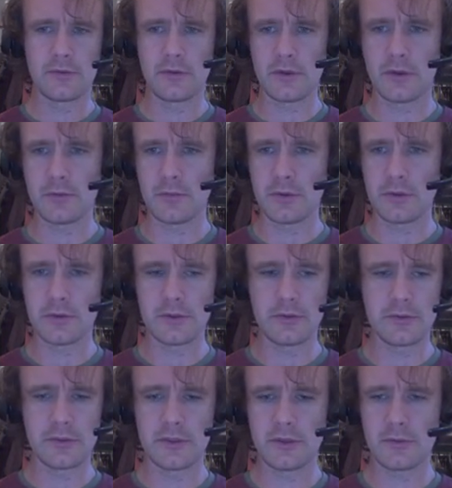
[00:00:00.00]
then we'll do a
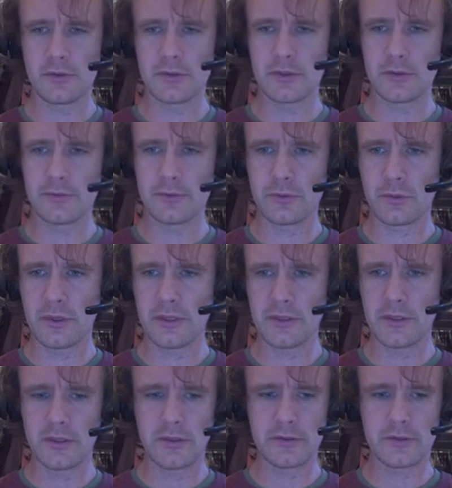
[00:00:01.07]
sequence of
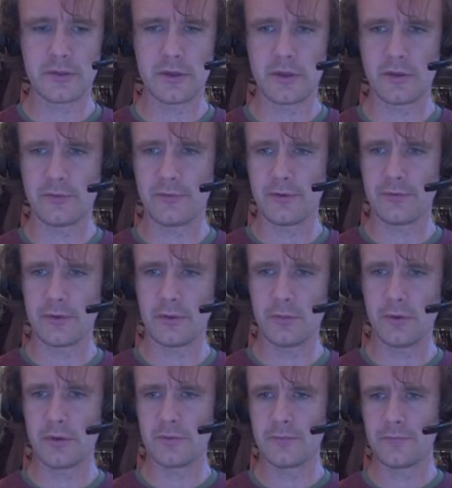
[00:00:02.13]
20 starting at
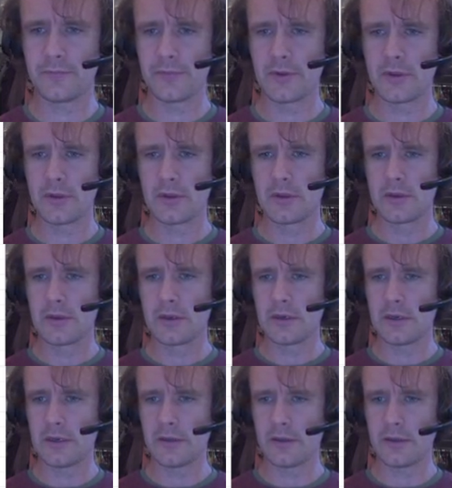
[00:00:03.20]
51.
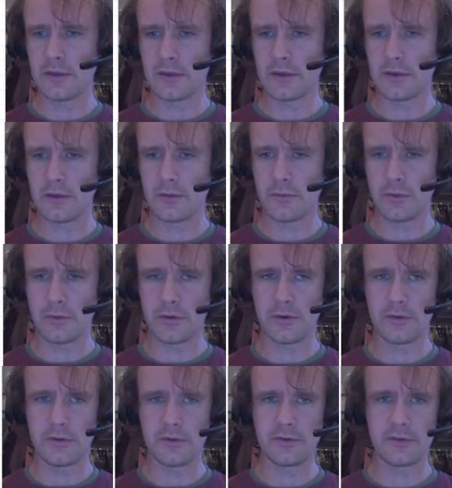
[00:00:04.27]
And then we want to
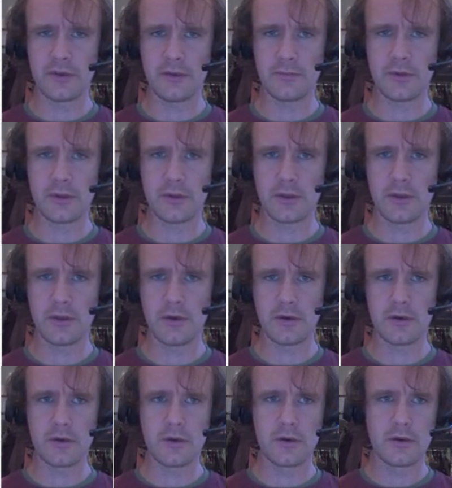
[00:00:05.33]
do the same thing here,